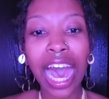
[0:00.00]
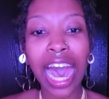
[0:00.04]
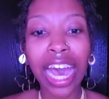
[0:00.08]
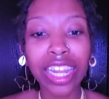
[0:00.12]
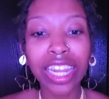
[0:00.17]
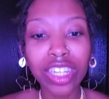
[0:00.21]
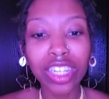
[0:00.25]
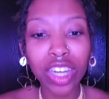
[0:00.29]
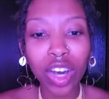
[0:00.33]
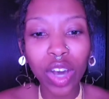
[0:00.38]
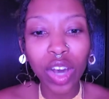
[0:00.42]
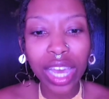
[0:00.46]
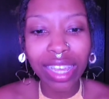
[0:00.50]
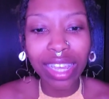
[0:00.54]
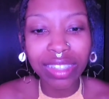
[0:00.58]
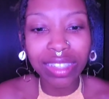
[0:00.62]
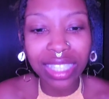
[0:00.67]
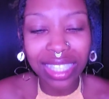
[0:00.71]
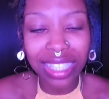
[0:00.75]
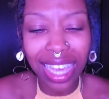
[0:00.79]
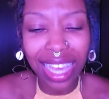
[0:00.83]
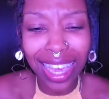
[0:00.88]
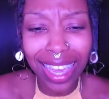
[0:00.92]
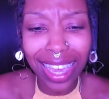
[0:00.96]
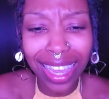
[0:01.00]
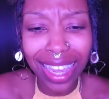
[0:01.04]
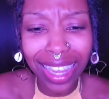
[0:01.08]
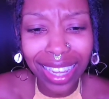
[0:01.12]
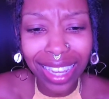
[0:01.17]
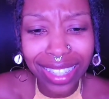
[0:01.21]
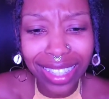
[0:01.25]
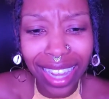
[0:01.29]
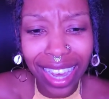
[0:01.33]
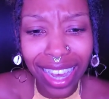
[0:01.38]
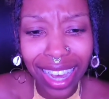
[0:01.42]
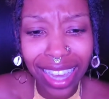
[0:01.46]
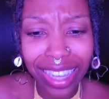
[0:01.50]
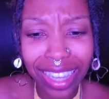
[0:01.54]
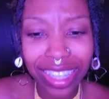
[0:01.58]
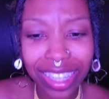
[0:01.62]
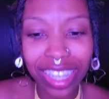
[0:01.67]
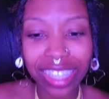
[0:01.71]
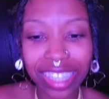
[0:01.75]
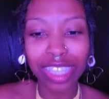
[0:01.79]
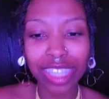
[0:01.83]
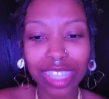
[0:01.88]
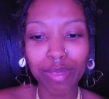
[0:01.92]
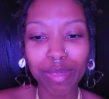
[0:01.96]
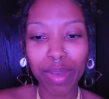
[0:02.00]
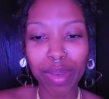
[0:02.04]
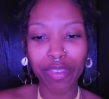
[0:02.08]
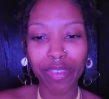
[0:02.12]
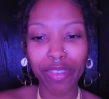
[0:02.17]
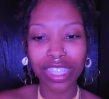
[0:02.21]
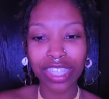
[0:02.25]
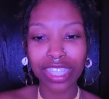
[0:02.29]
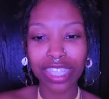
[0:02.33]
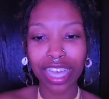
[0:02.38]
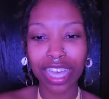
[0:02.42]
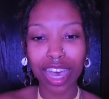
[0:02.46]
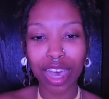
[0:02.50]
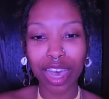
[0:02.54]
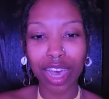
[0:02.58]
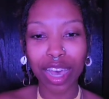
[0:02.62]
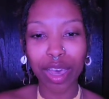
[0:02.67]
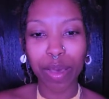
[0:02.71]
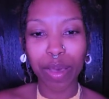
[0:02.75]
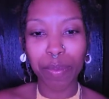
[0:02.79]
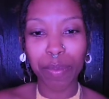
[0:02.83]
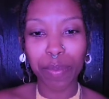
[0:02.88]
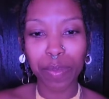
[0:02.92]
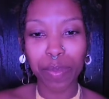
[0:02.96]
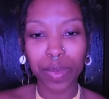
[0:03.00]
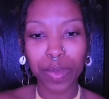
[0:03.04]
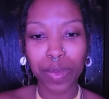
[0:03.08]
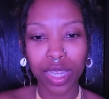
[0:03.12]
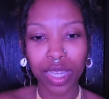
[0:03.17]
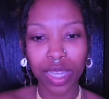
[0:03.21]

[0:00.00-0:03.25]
I know it's saying like cuz this is my first time